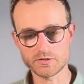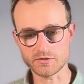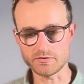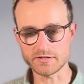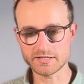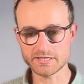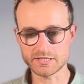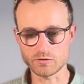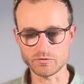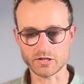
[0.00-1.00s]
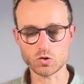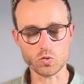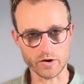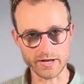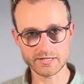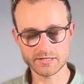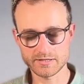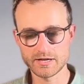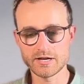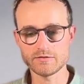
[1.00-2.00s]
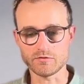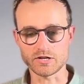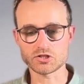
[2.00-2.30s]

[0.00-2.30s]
So this is the request, right?